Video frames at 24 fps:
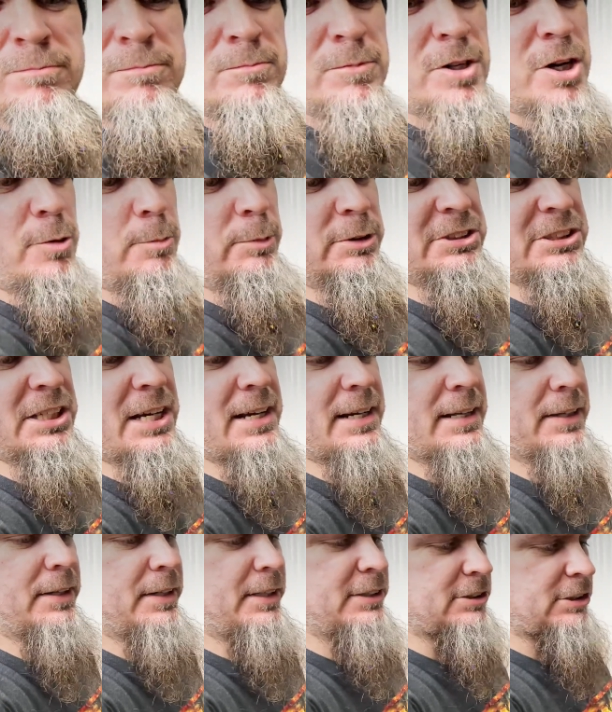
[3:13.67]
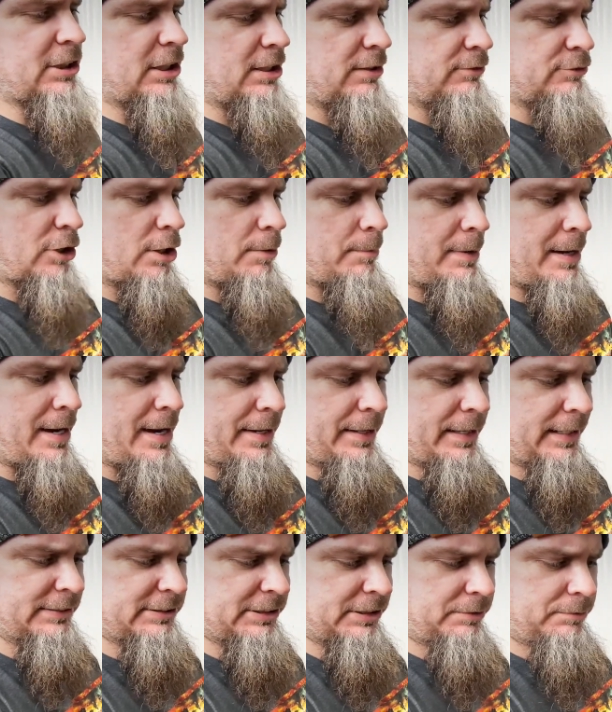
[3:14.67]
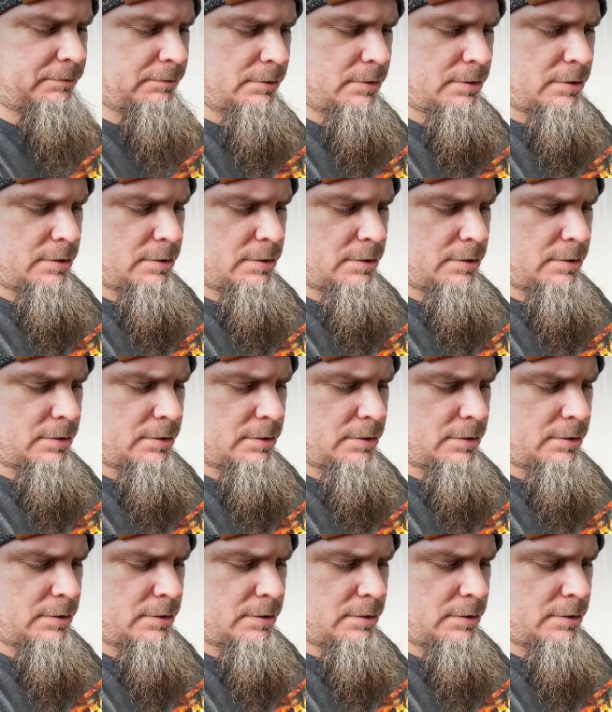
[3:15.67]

No mistaking, these gloves aren't mine. Like I said,